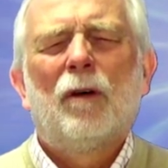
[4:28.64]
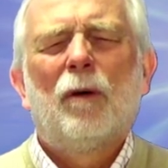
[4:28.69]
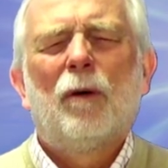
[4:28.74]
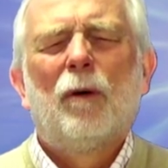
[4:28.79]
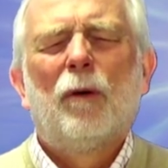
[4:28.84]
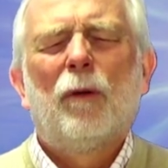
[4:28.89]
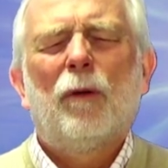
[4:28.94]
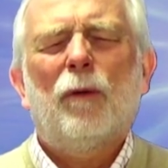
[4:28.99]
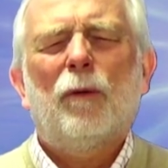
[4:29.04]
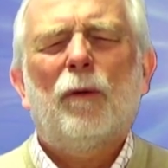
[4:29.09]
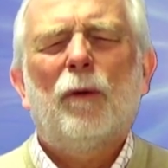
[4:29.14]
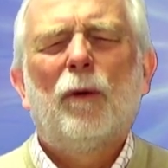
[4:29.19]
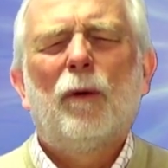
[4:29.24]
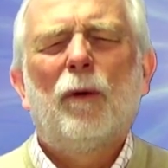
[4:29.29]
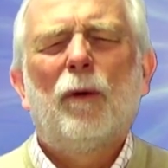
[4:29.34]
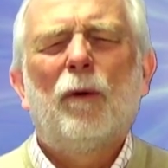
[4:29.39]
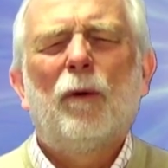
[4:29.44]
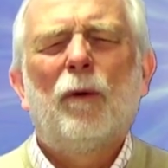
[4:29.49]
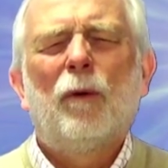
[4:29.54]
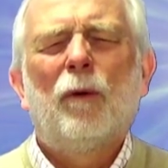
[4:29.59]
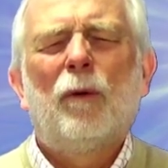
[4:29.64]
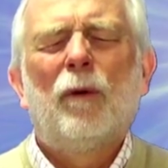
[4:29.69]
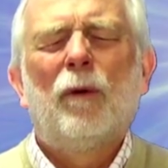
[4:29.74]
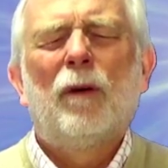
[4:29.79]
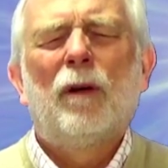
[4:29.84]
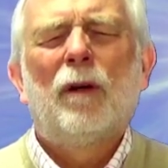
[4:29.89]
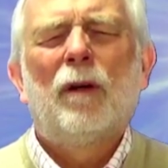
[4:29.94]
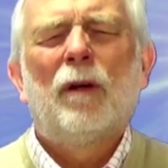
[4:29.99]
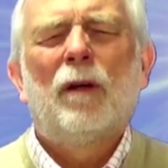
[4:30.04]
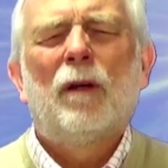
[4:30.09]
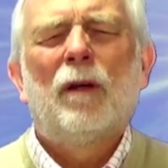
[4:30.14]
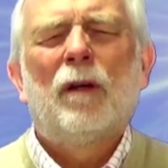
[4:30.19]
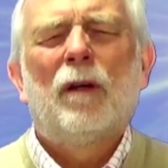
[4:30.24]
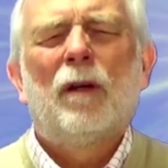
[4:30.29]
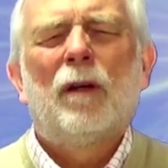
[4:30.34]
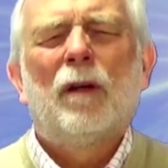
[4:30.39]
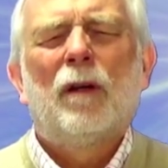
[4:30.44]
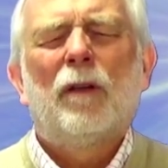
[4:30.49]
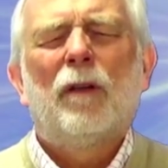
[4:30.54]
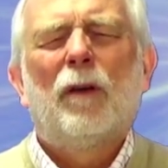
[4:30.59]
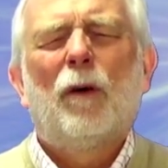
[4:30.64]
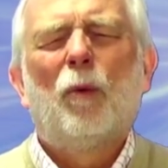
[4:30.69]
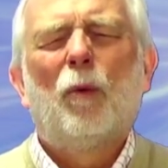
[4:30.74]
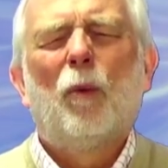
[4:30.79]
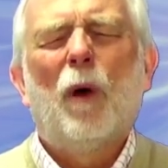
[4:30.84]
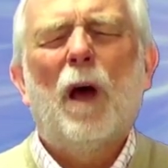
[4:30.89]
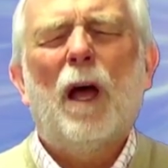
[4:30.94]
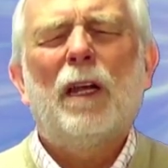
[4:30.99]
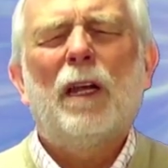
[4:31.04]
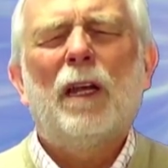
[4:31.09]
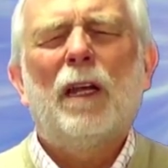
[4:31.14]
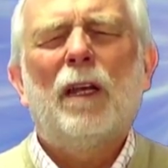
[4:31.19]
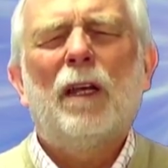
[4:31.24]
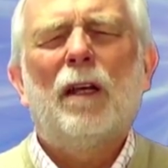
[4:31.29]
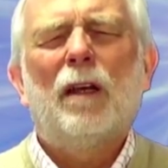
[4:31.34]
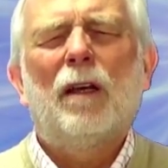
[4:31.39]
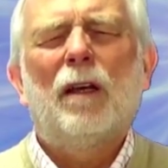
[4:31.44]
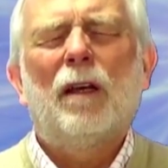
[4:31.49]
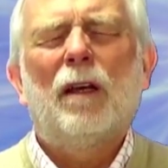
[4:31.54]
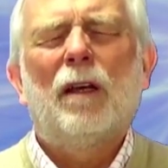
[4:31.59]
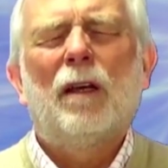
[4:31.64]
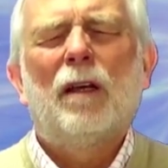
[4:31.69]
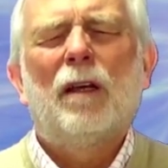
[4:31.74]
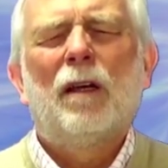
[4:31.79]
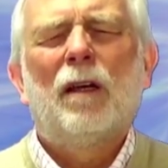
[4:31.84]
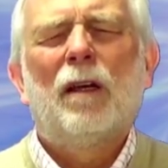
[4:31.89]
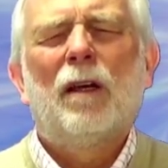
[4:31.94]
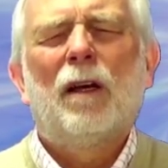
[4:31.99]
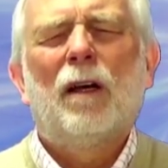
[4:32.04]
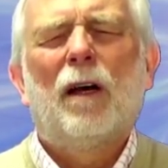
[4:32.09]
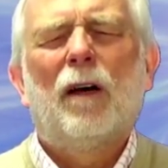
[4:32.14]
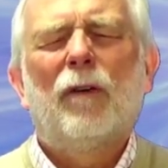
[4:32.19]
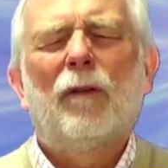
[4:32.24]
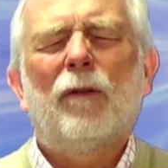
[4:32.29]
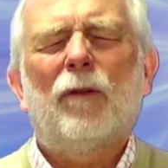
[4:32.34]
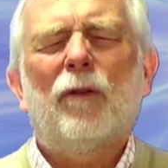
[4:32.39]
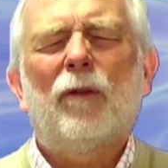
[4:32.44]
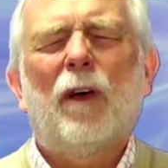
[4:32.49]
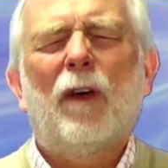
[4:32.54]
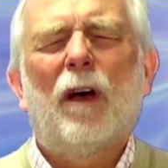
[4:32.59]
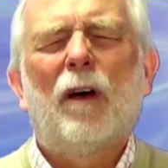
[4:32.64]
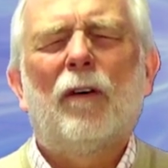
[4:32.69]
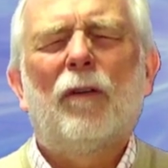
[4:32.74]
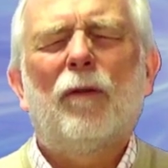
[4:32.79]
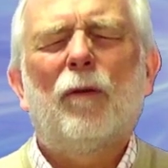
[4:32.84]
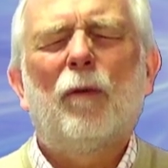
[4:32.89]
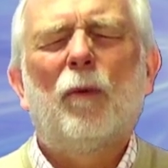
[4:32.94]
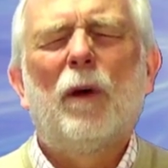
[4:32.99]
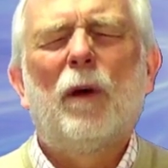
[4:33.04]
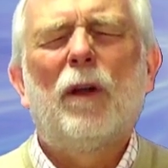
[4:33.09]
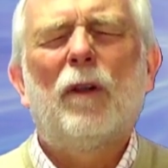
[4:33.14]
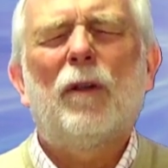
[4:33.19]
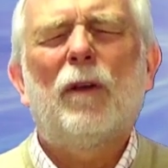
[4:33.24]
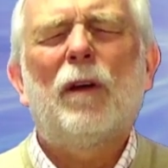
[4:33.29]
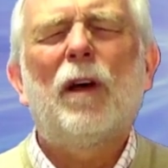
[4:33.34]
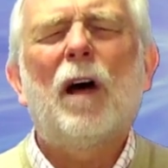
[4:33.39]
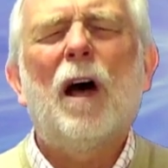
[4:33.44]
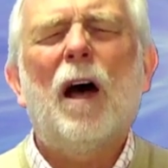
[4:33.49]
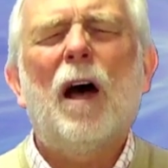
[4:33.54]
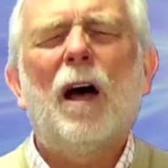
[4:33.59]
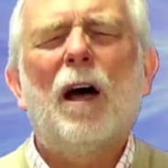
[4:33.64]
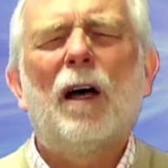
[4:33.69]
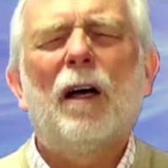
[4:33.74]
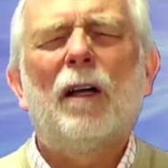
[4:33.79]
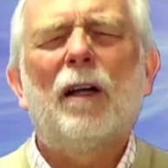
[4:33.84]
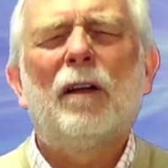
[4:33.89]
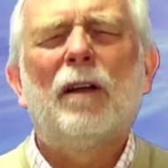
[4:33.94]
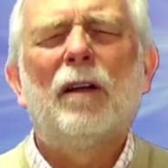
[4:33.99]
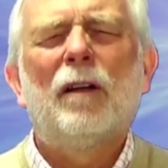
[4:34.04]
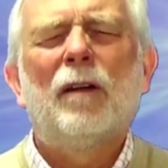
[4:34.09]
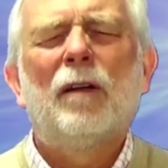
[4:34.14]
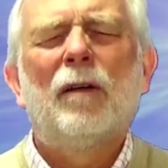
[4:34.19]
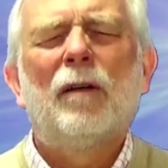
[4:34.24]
who through the wedding of self with God